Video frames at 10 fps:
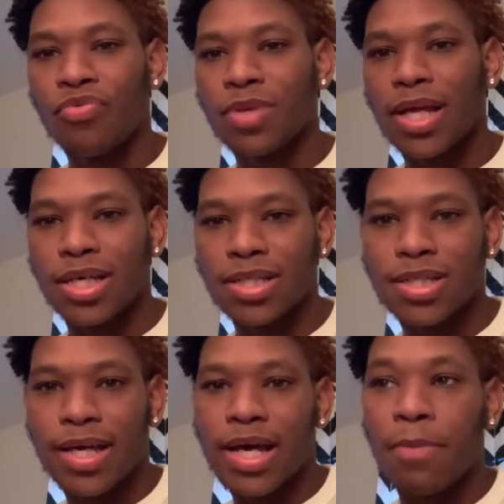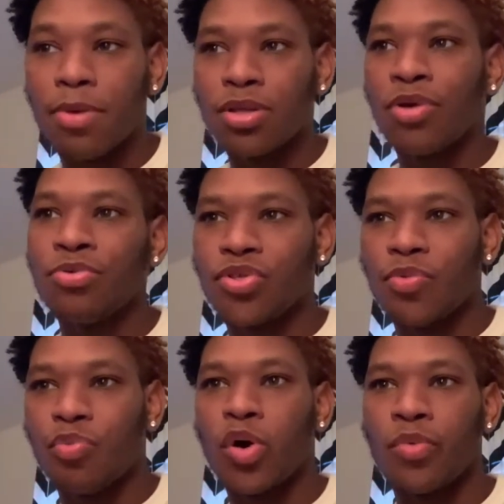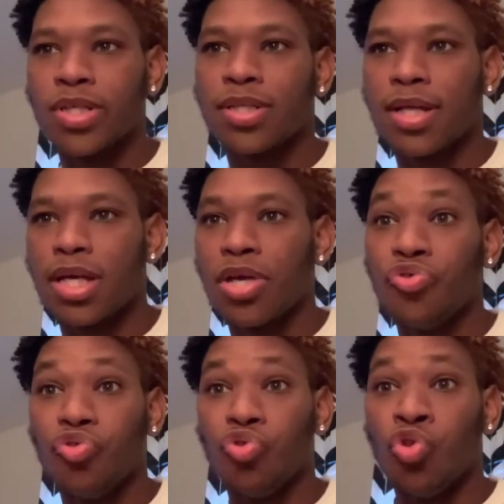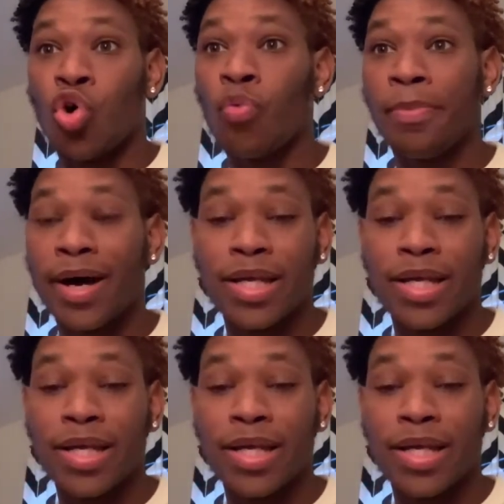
It's like I'm alone to the point where it's like nobody